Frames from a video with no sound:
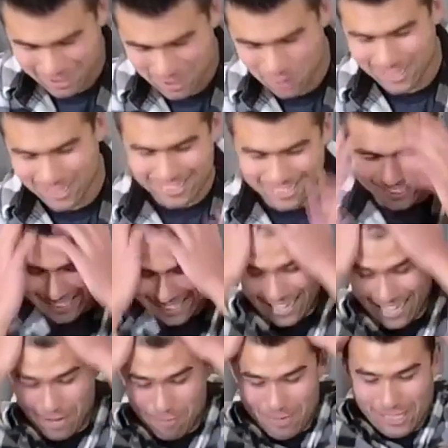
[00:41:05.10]
a question that
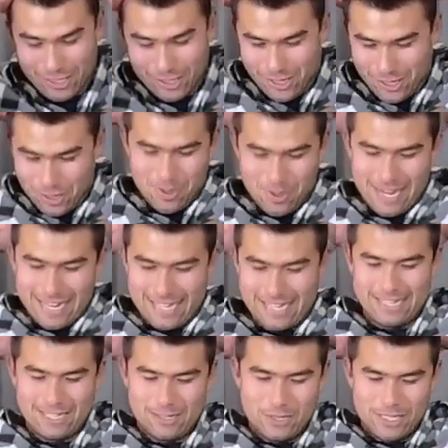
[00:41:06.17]
came in during the week,
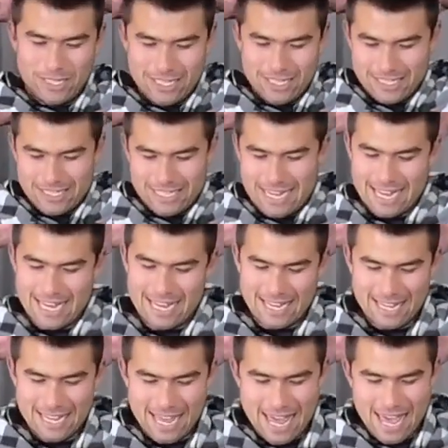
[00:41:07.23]
which is how
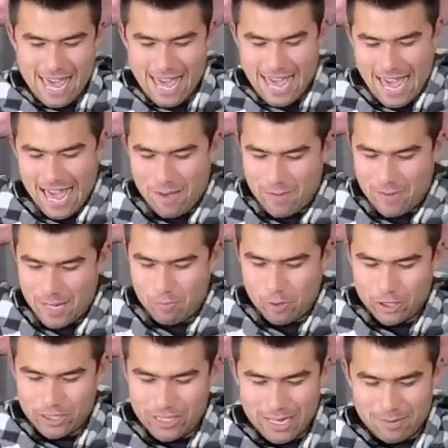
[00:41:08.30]
many
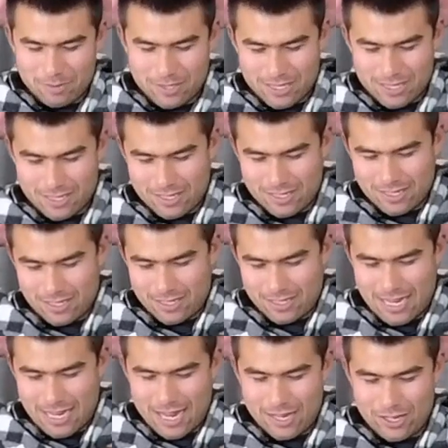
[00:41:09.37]
push-ups
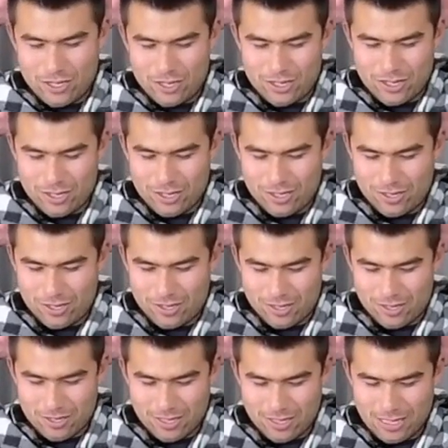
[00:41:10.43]
can you do
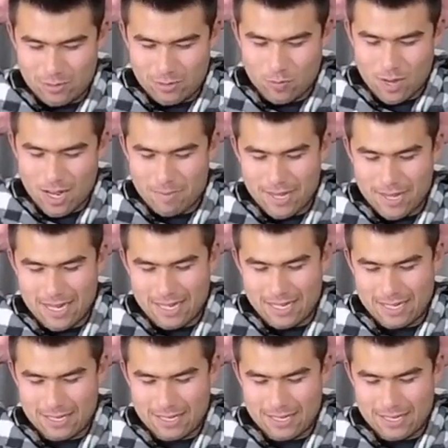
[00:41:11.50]
in 1 minute?